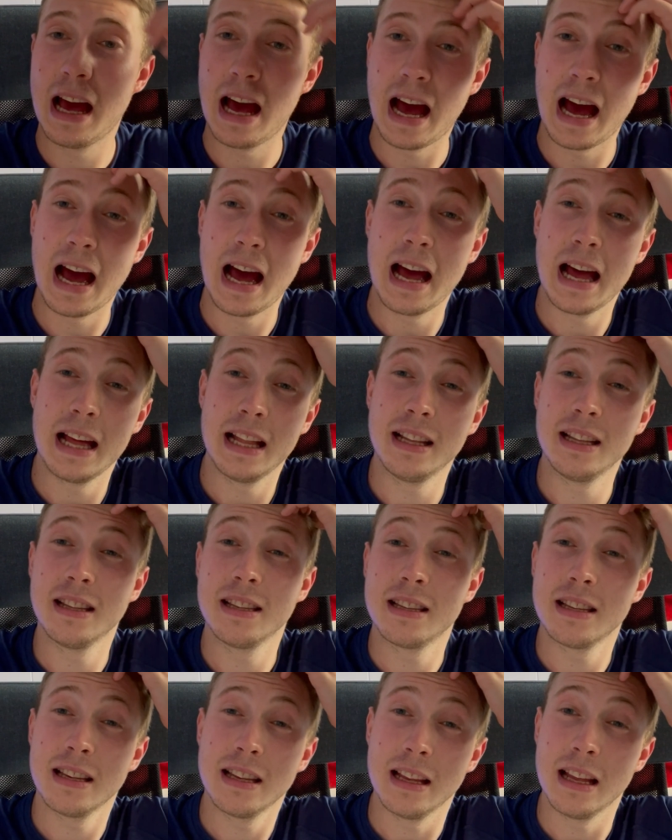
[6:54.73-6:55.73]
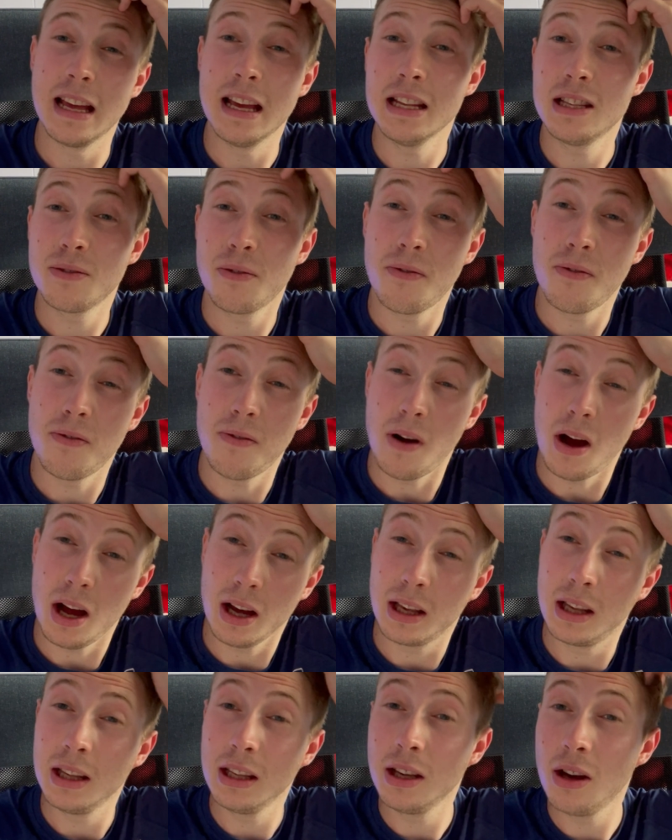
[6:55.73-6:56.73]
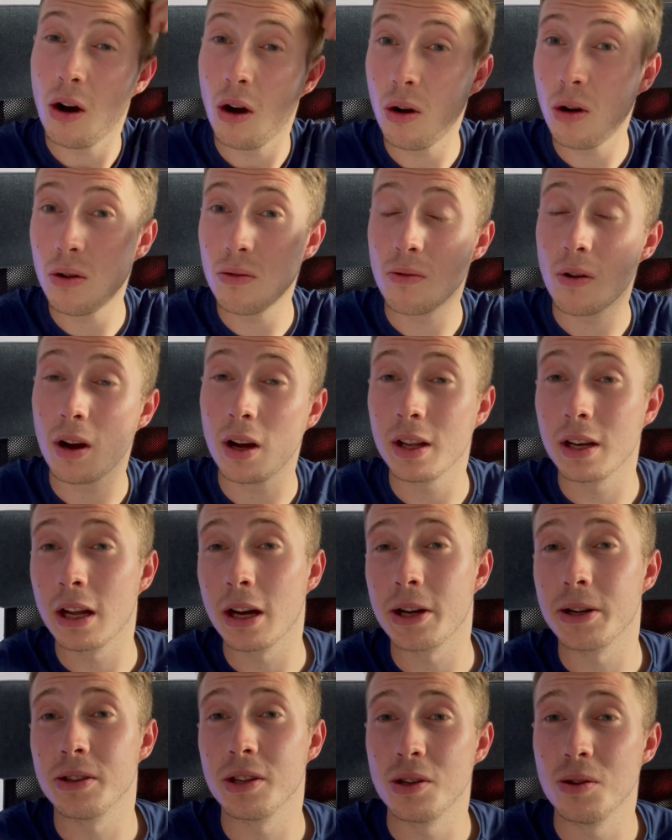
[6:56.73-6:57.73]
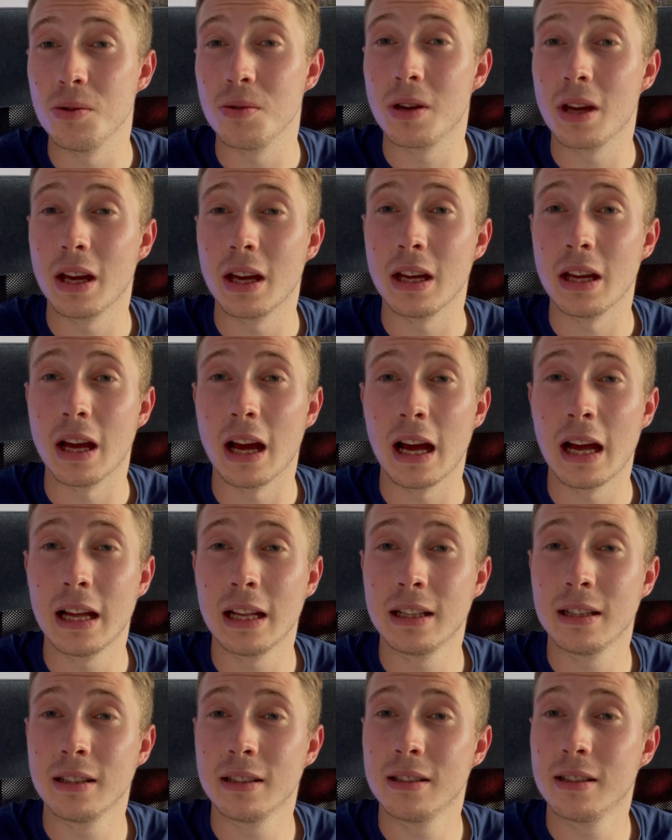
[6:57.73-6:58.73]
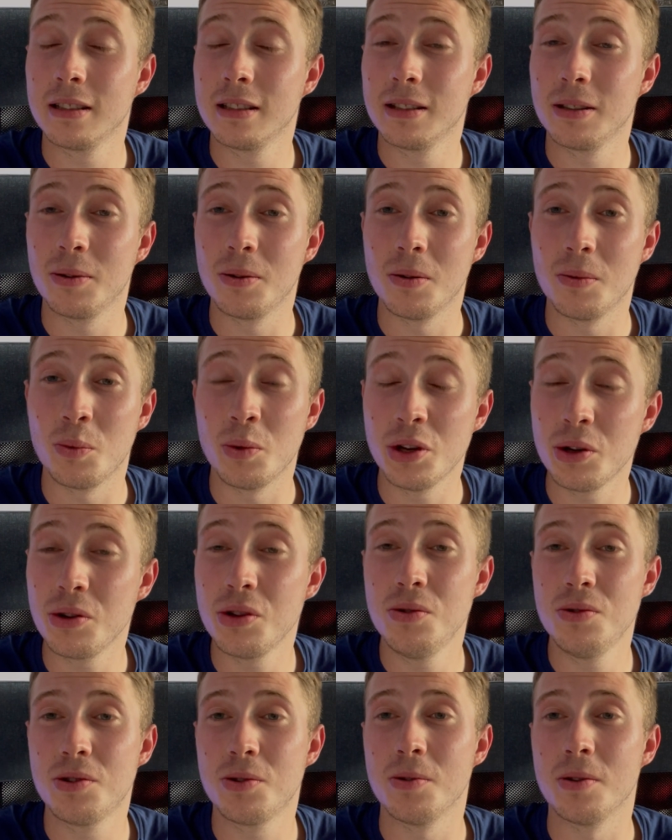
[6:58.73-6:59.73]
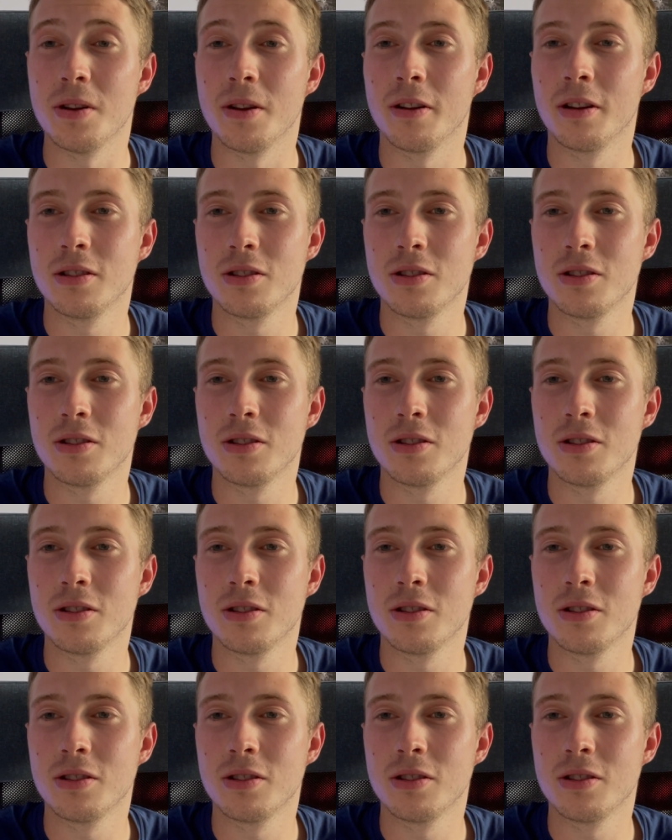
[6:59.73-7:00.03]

And it's fucking hot right now in the UK, and we're not used to it.